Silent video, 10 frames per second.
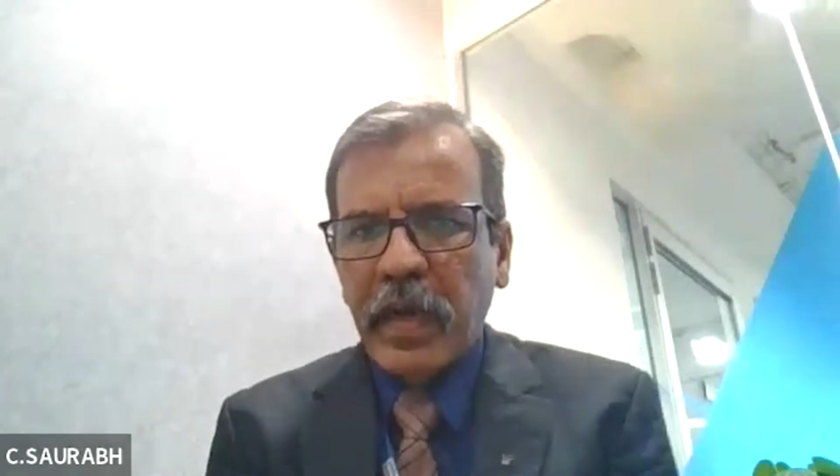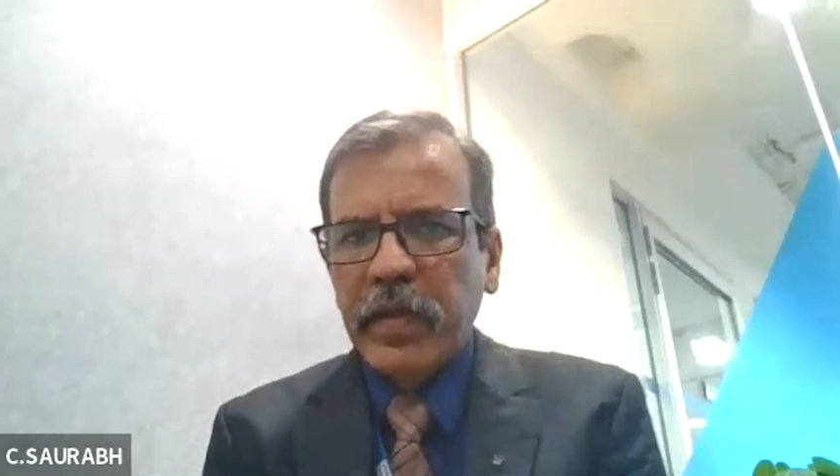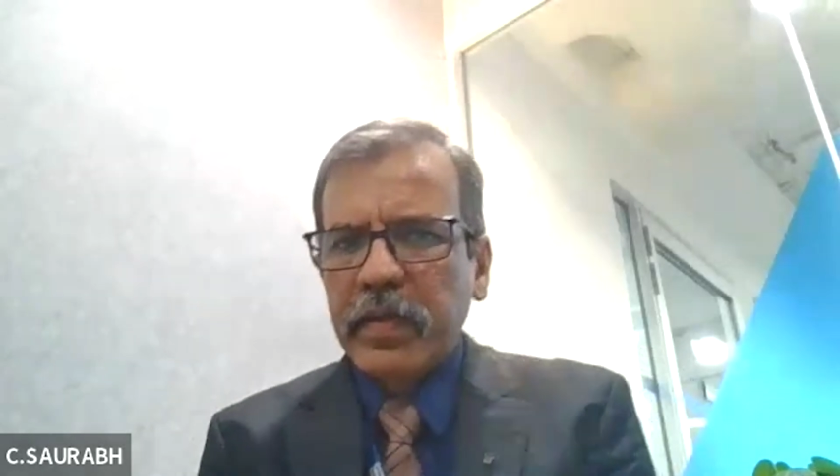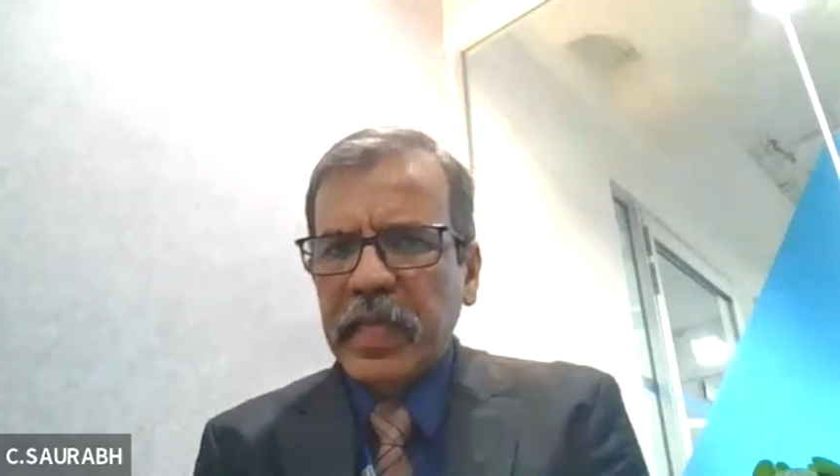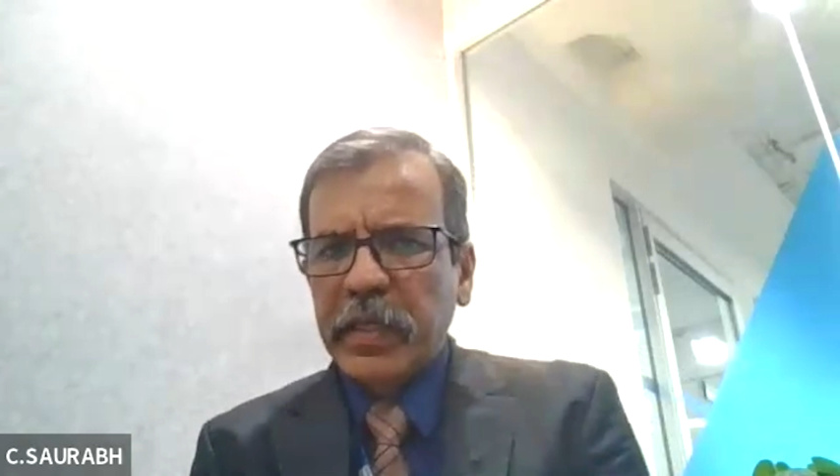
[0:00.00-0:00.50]

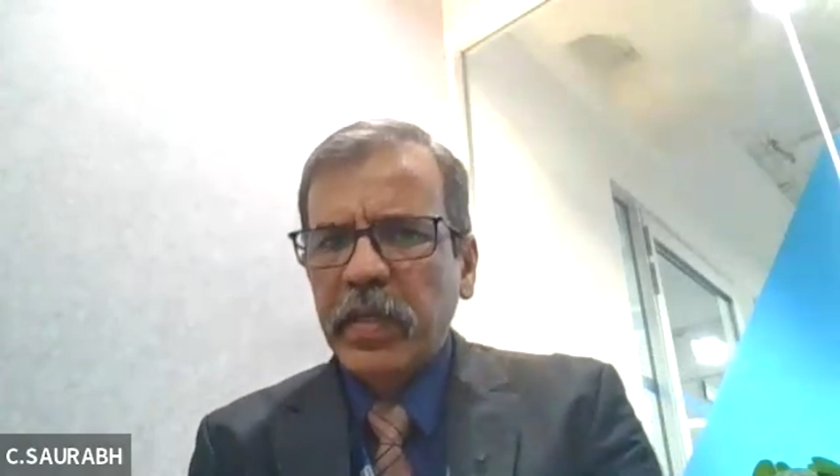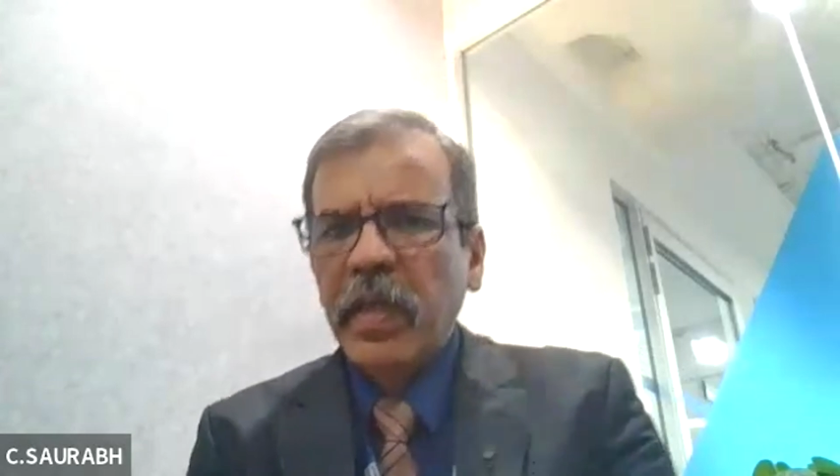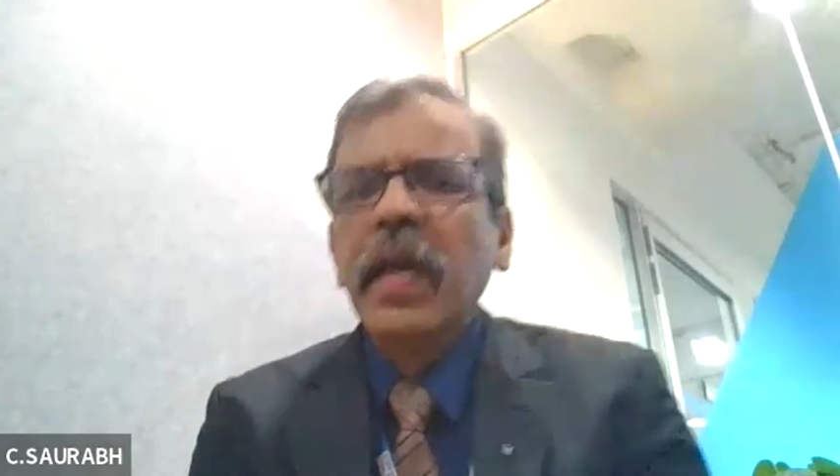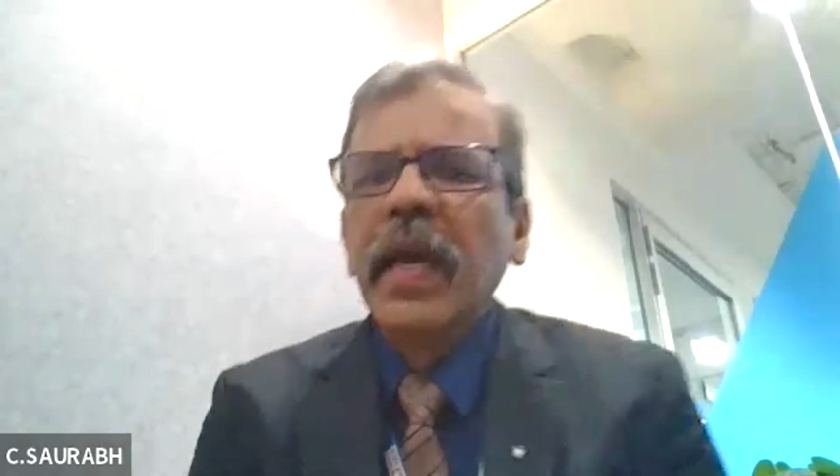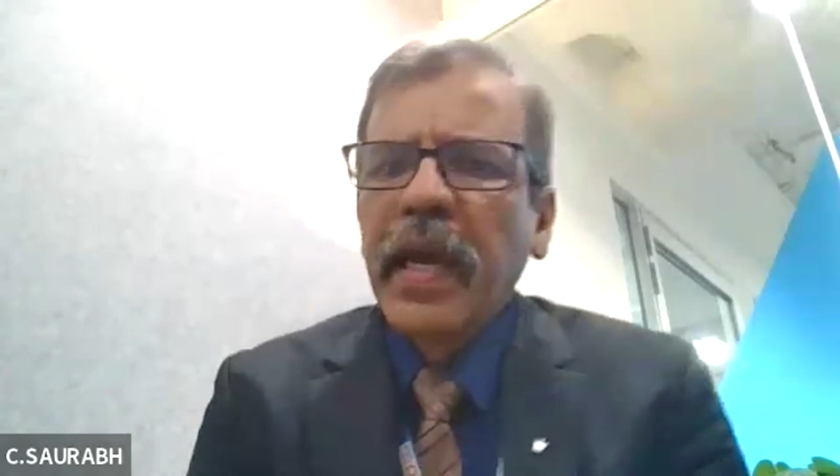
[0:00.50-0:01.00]
under
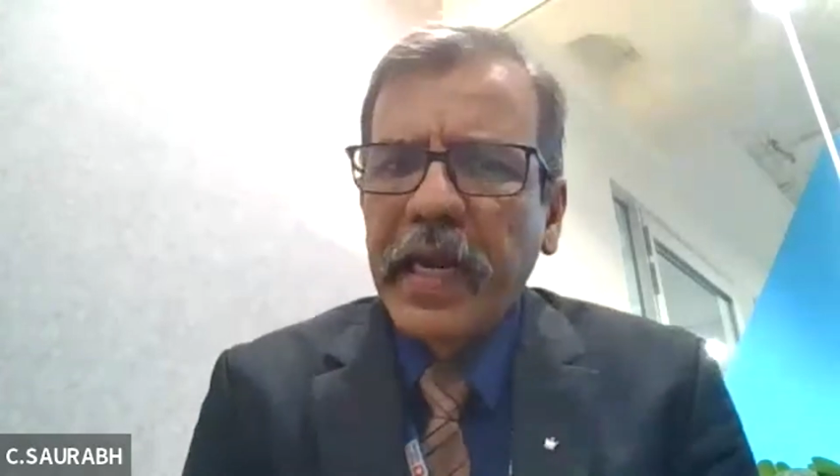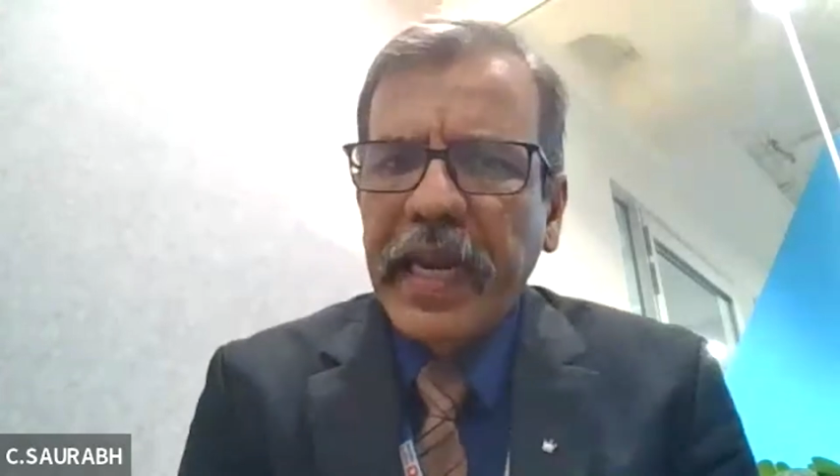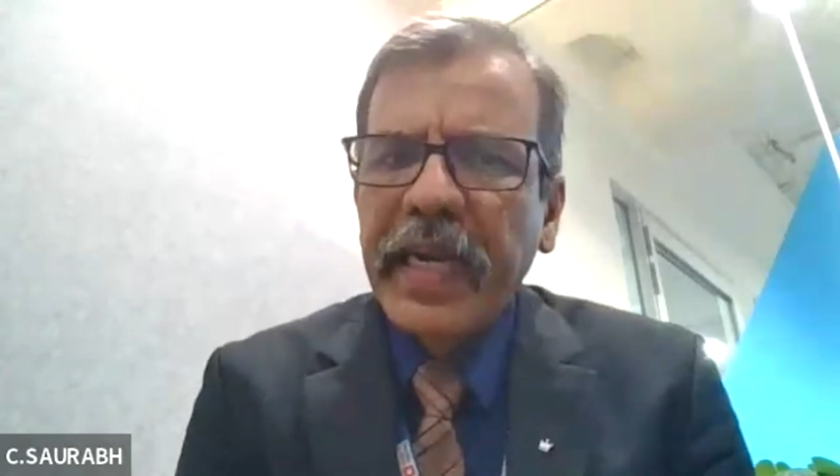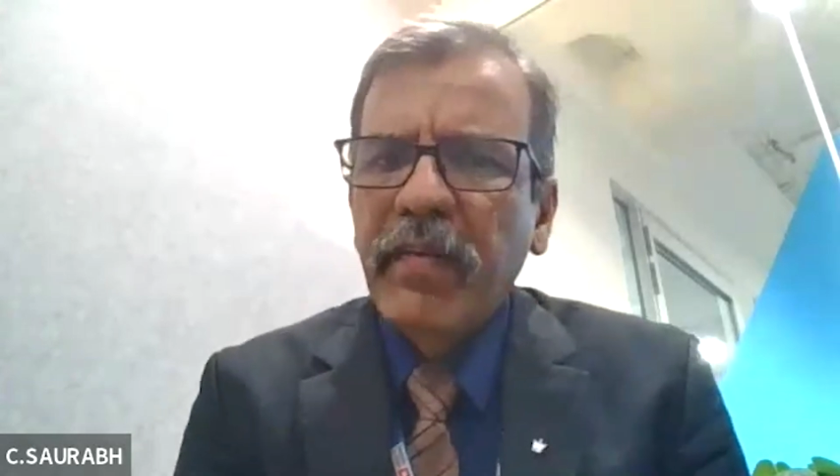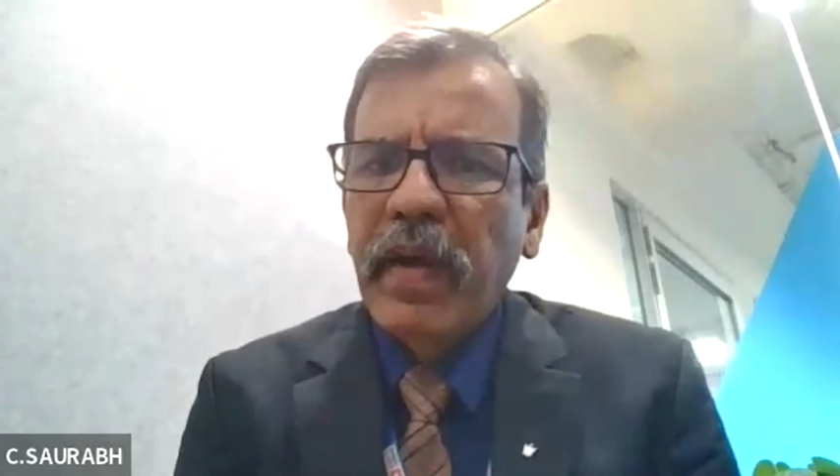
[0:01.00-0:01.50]
section
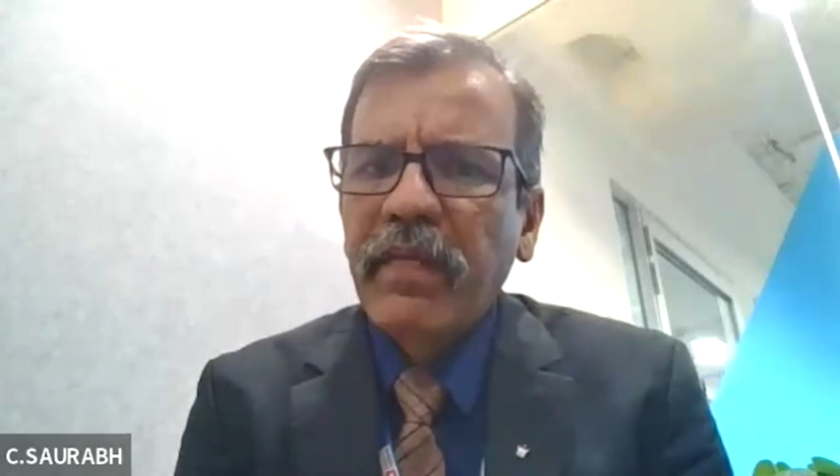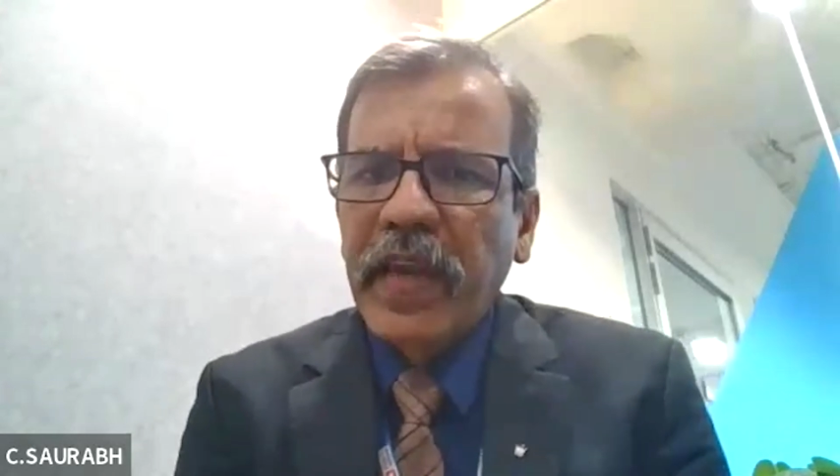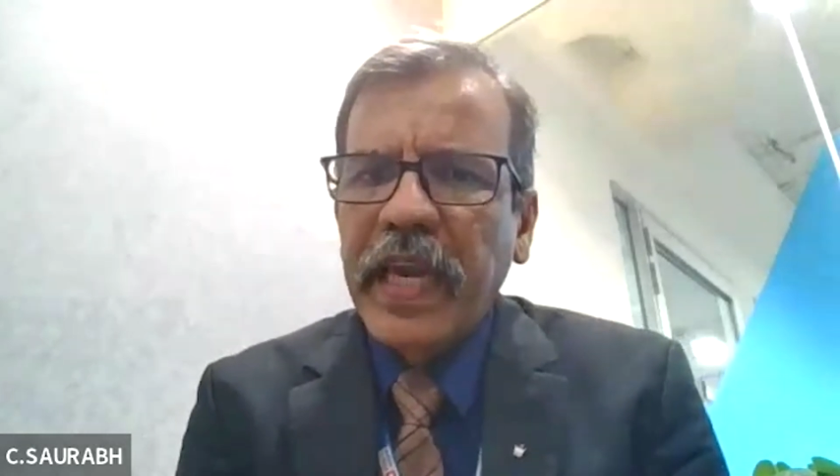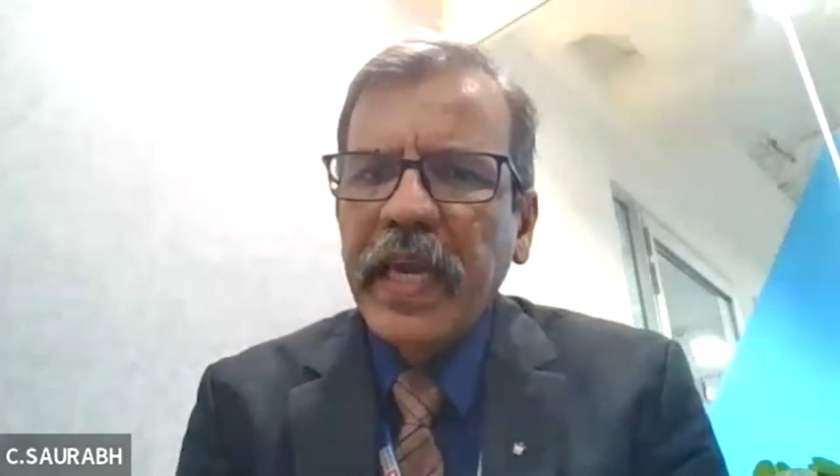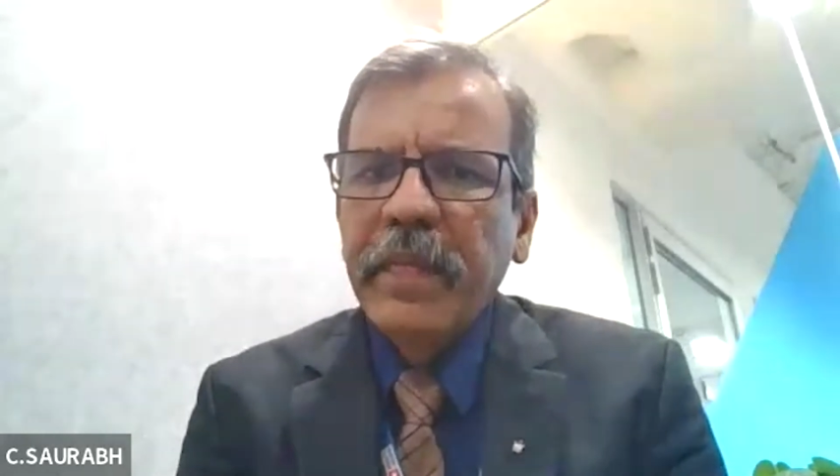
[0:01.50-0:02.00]

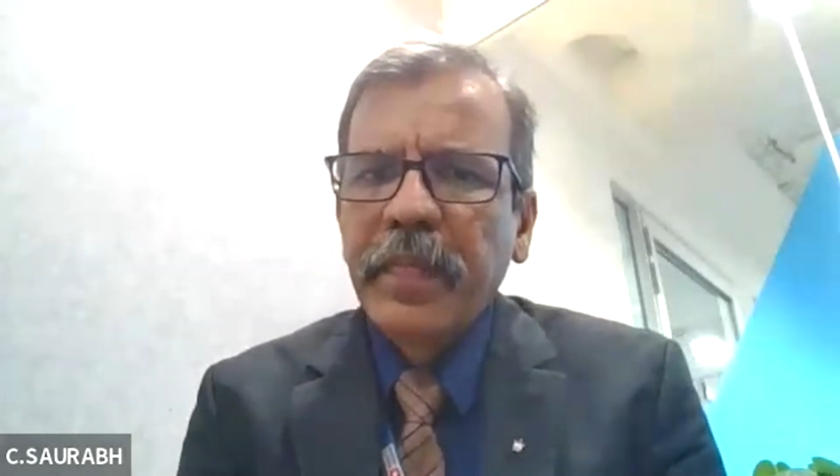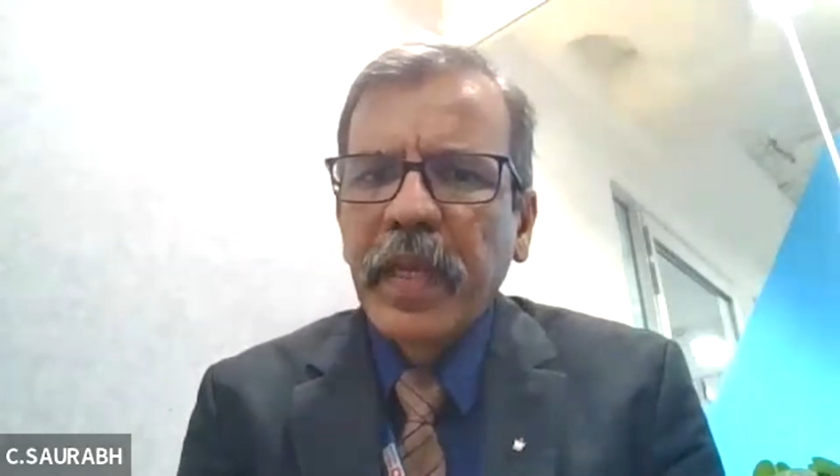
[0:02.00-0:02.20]
1012A